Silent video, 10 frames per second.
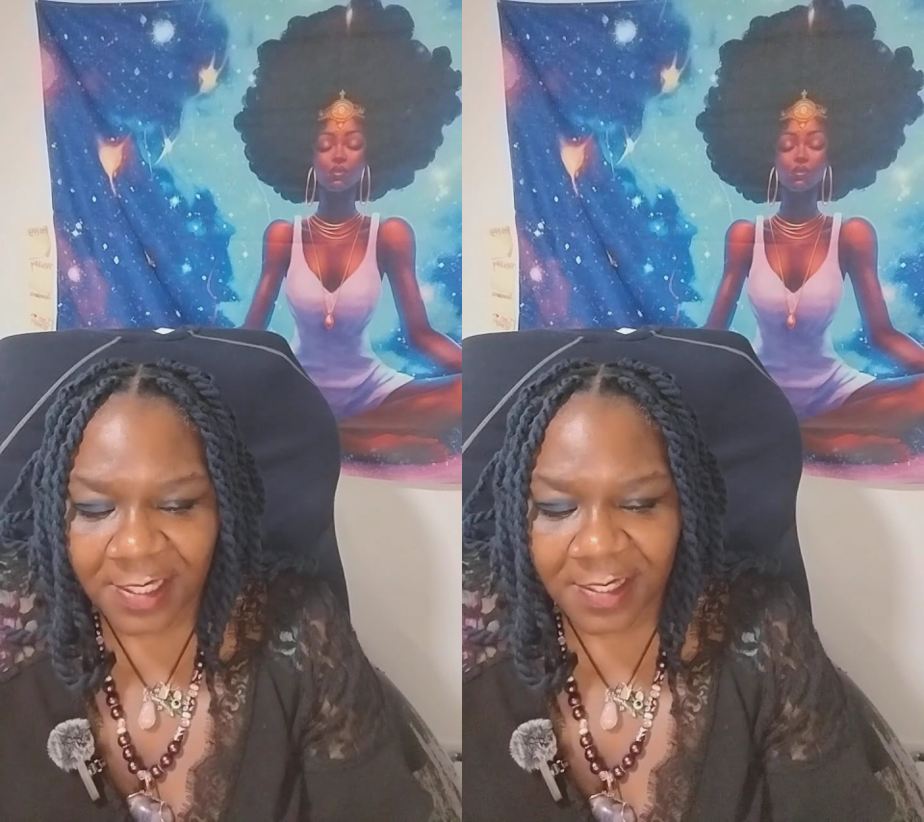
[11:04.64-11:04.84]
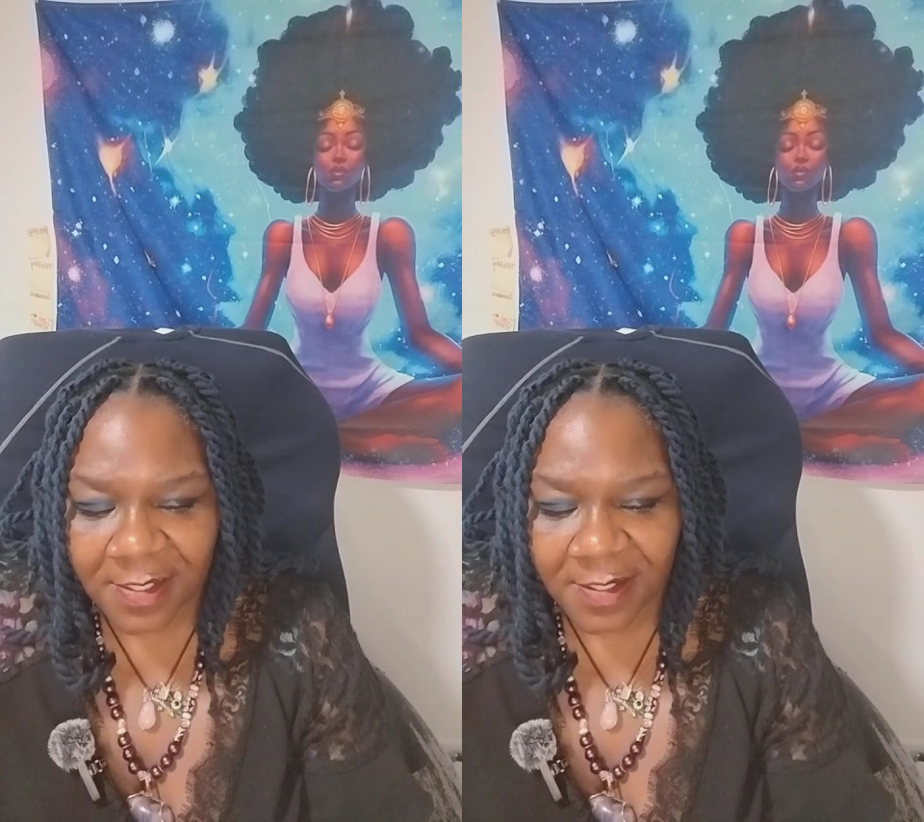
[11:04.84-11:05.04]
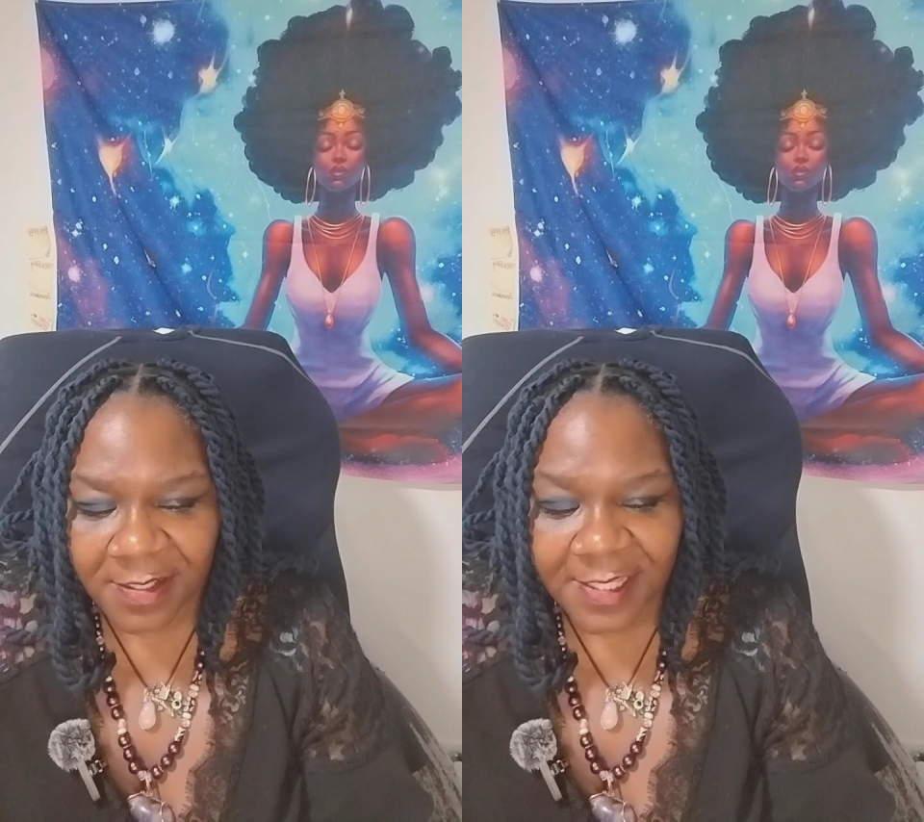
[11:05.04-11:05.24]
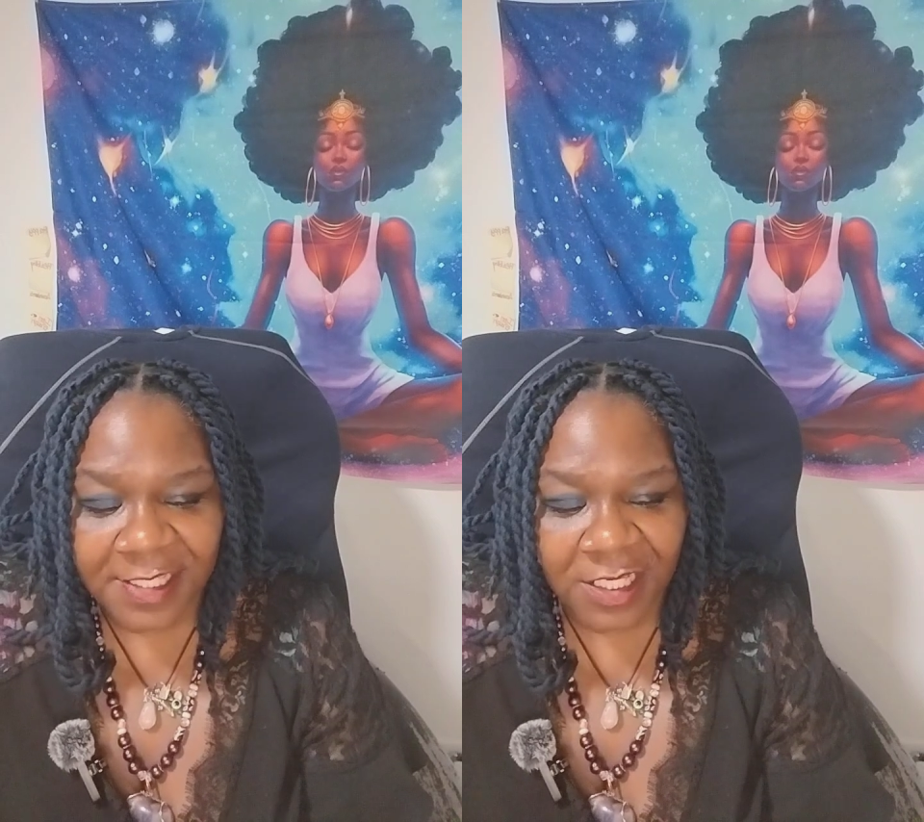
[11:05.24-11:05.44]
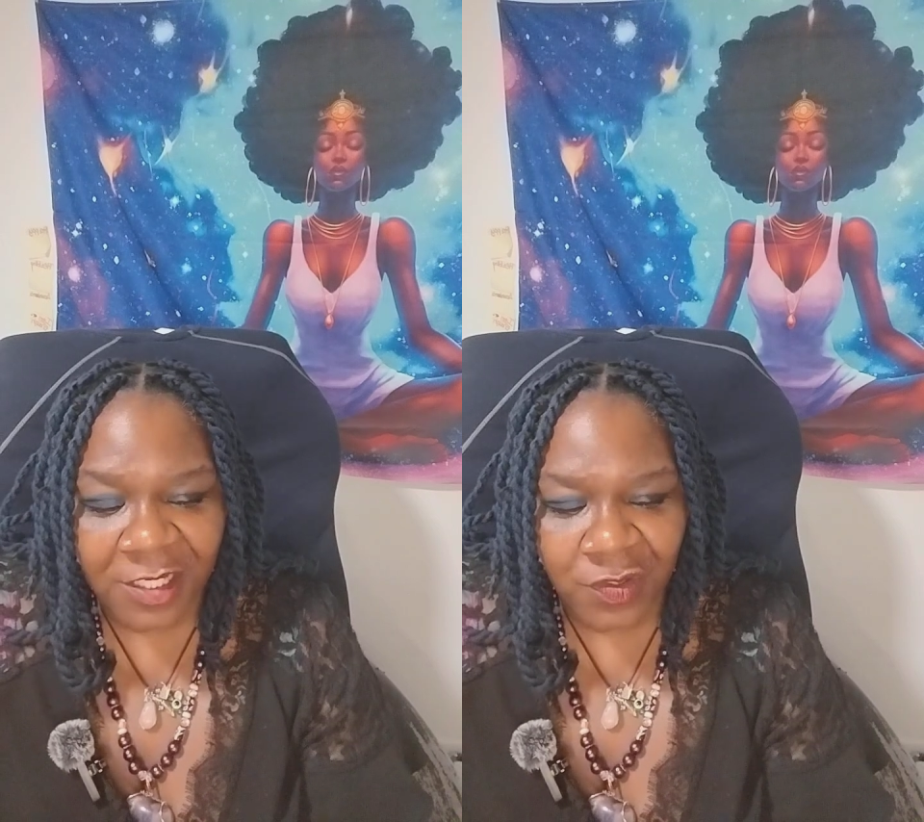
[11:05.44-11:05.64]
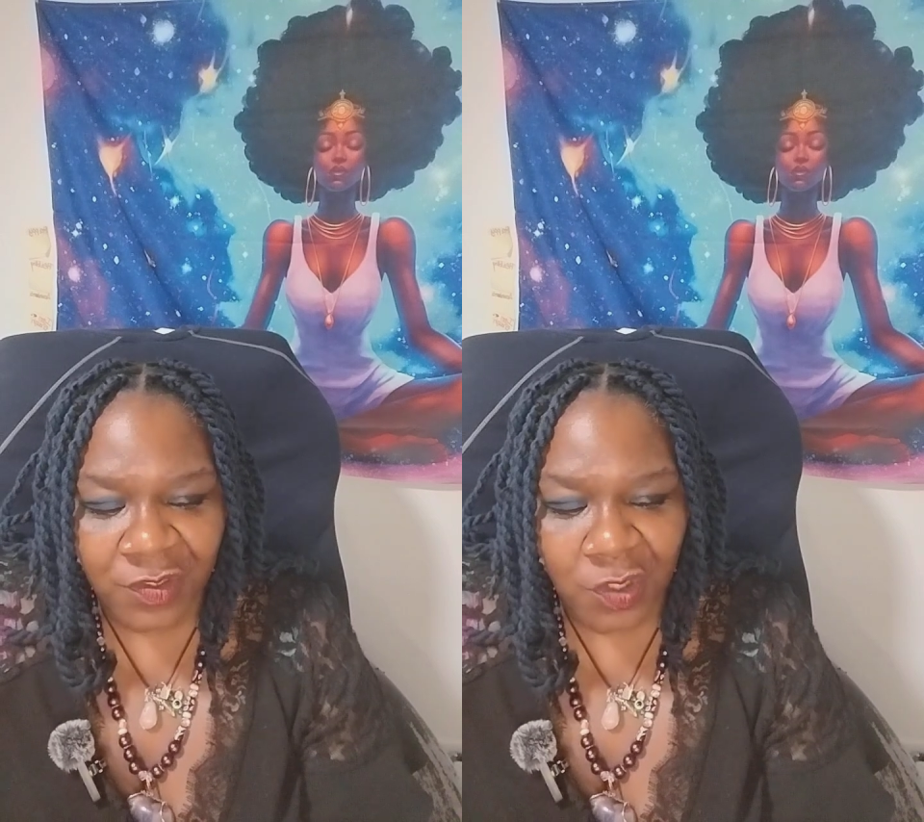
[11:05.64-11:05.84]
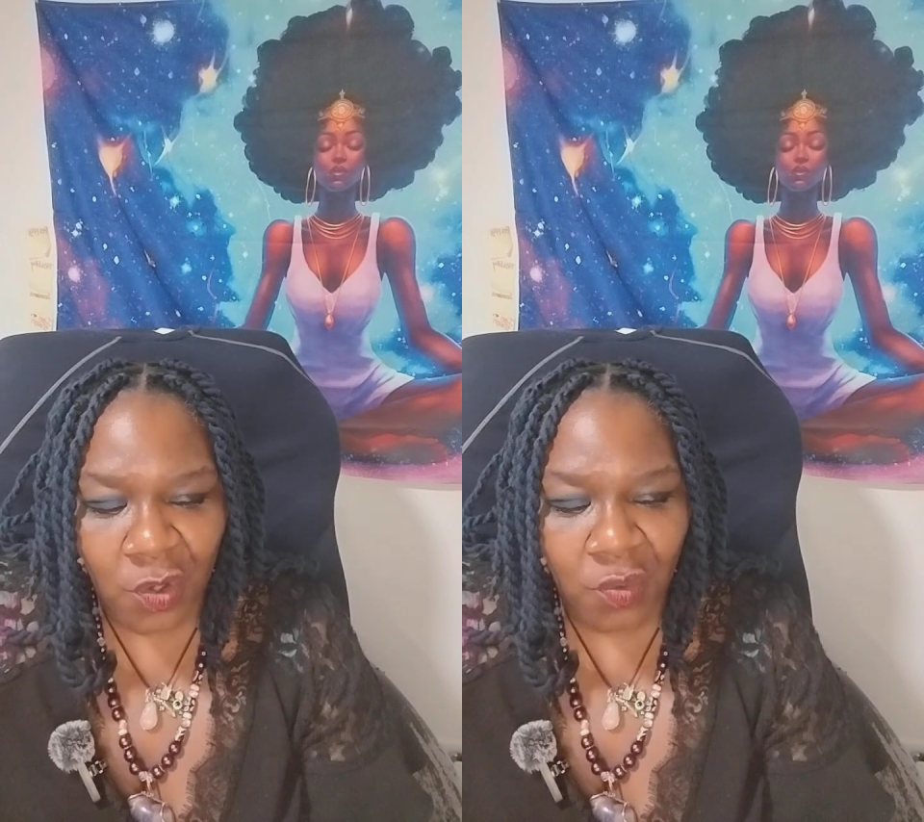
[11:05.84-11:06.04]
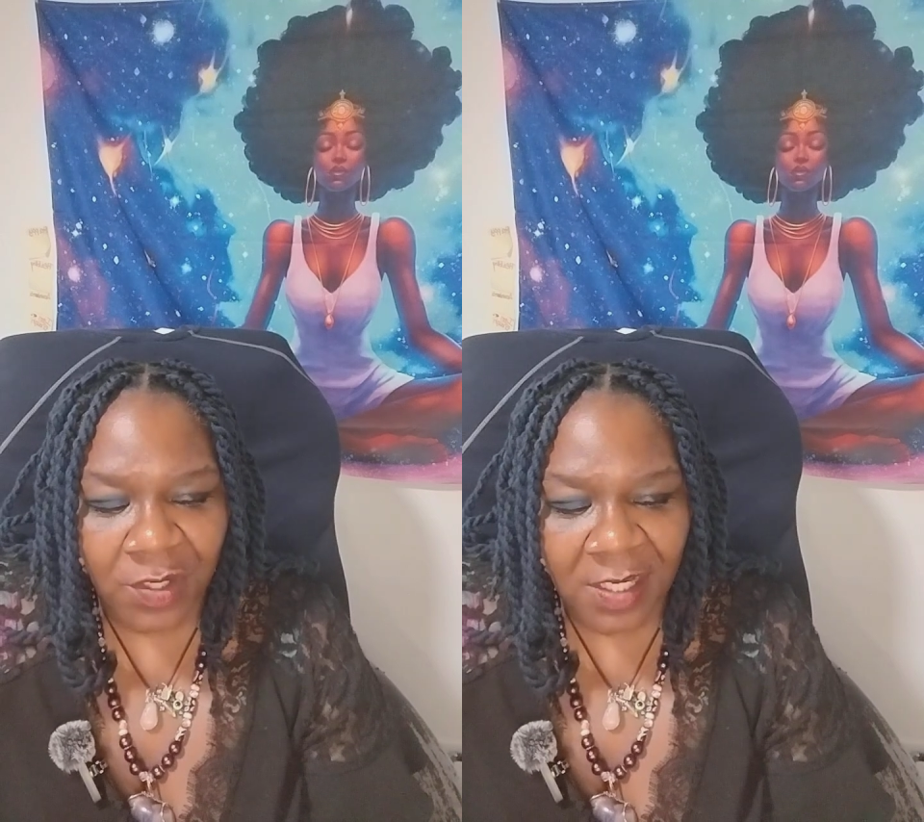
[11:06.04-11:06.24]
It was then
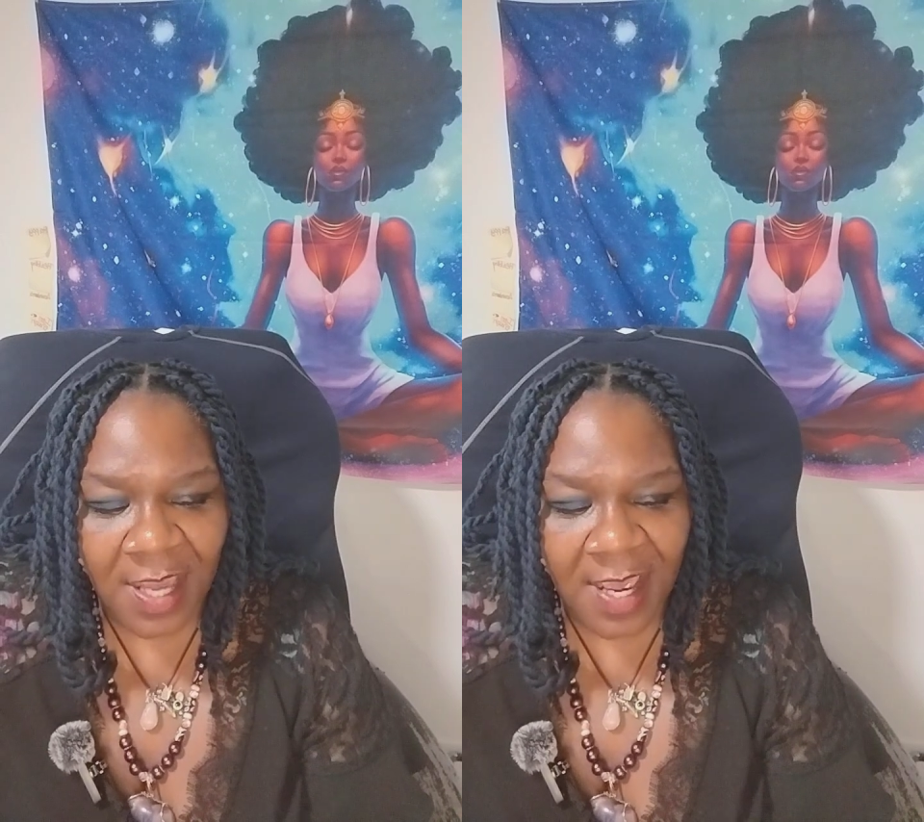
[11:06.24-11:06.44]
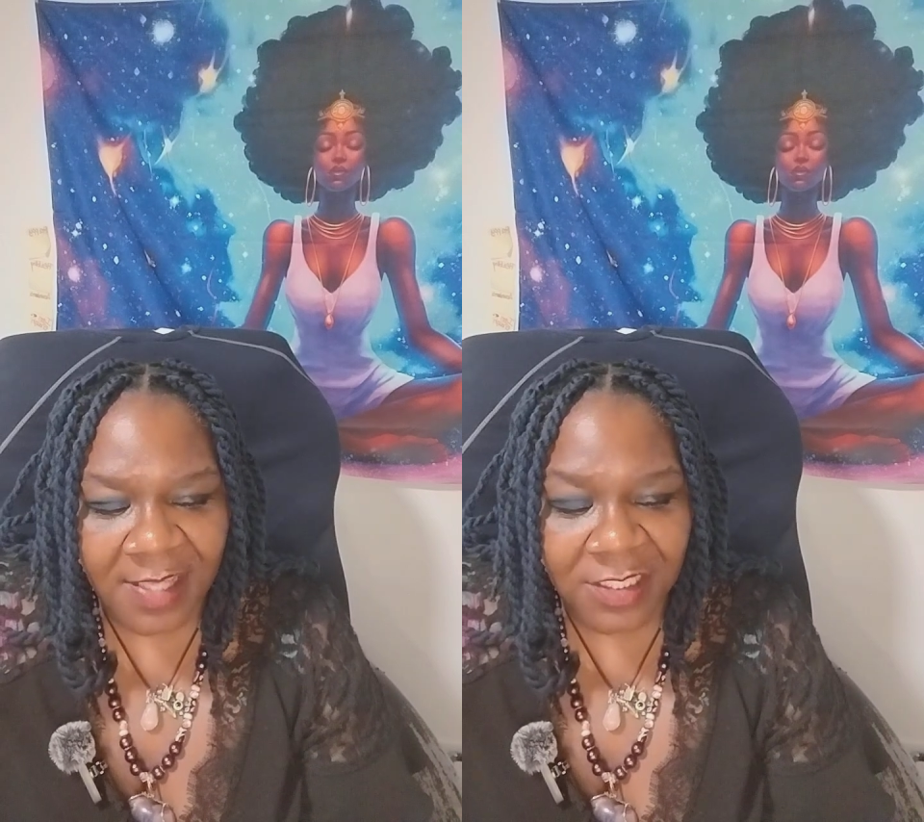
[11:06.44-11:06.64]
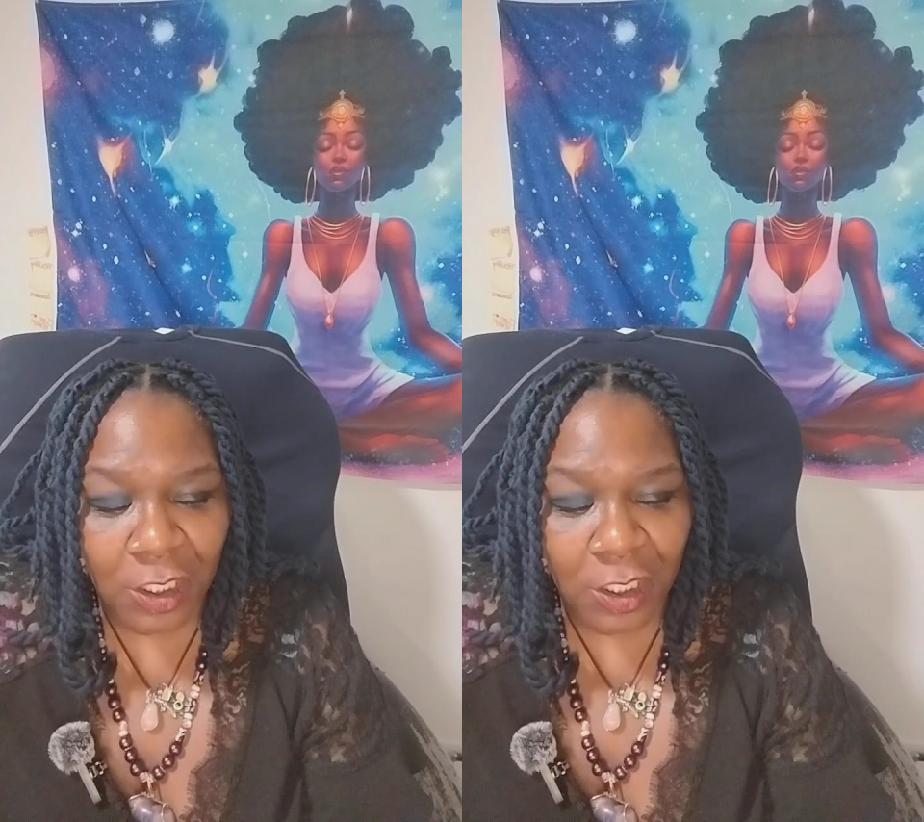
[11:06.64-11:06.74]
that the little soul